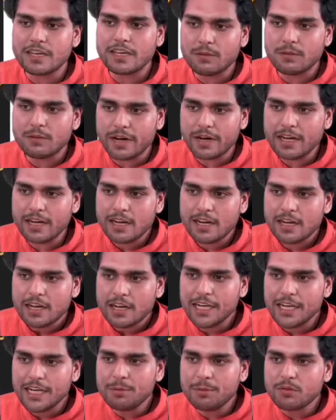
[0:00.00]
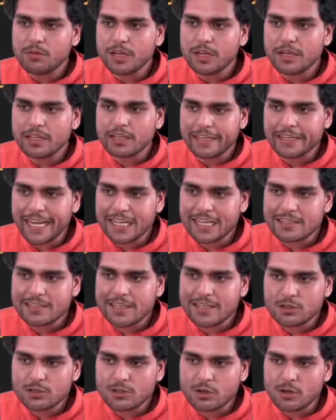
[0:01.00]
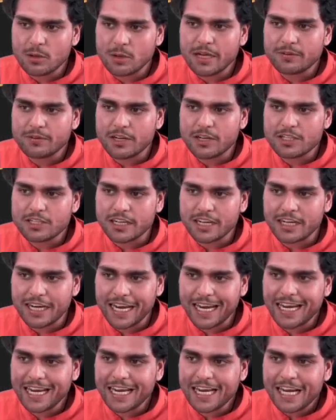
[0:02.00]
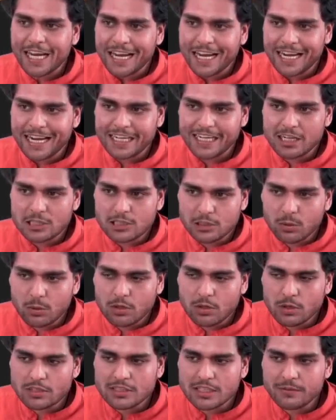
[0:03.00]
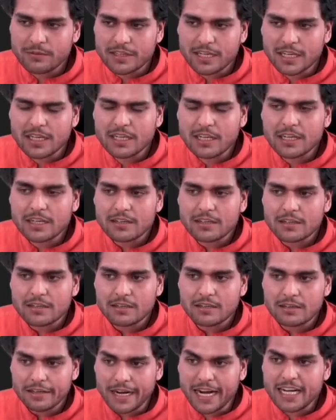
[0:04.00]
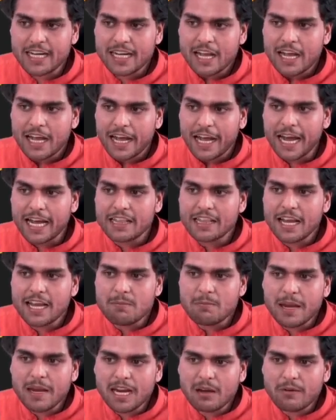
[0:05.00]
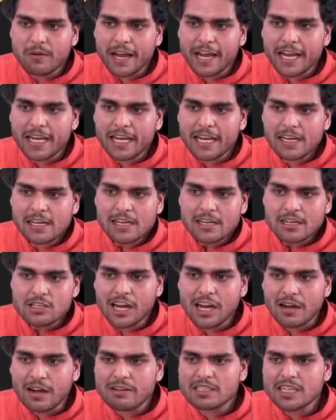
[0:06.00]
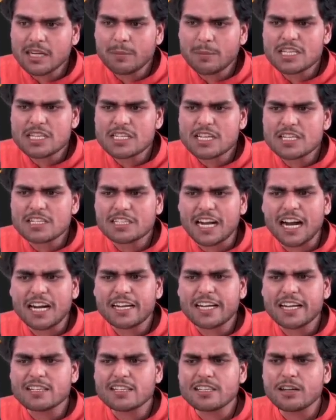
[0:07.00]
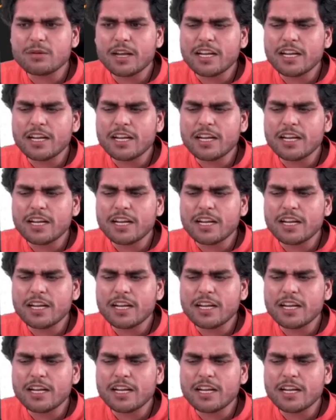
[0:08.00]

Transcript: right? Libuv takes this callback function A and it stores it with it, right? And then meanwhile, JavaScript engine start executing